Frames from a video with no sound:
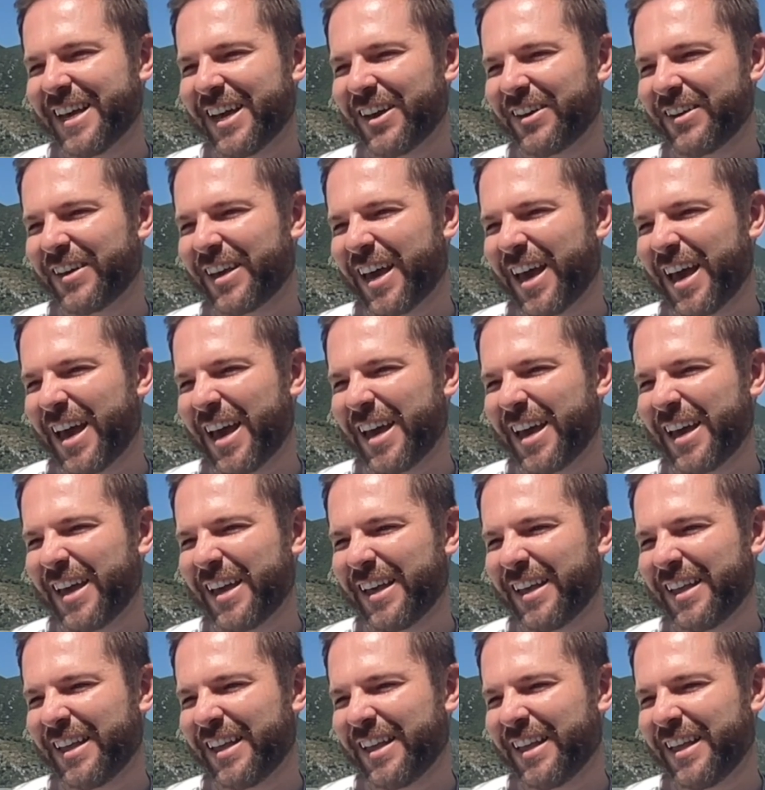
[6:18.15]
Okay,
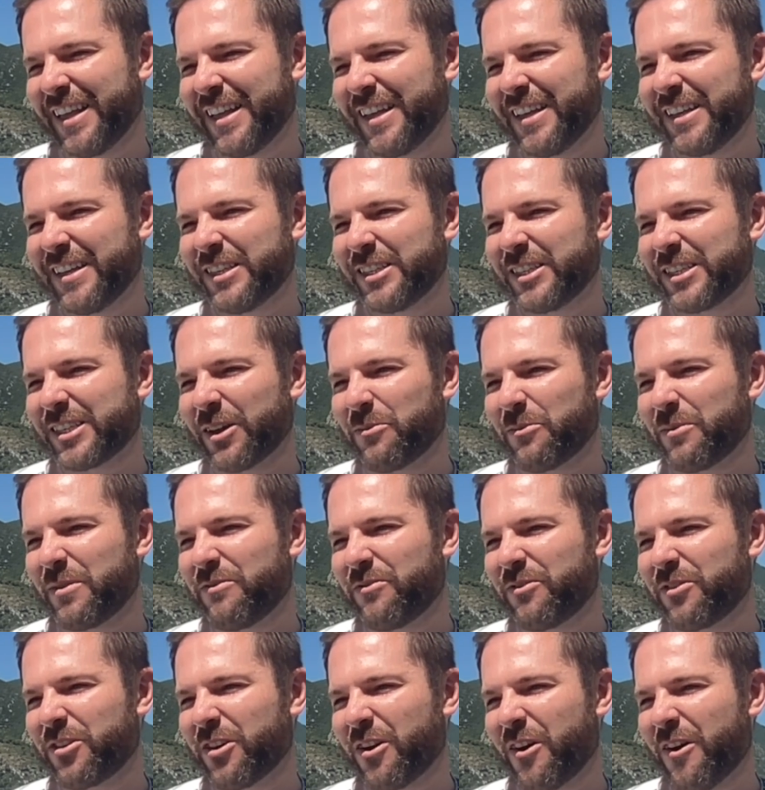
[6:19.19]
so
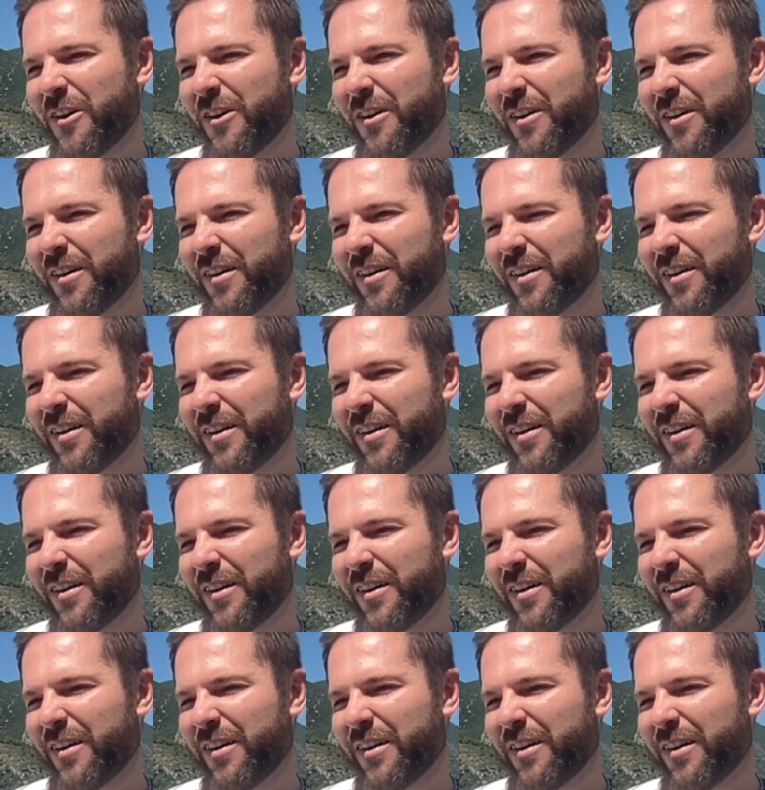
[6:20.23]
we've got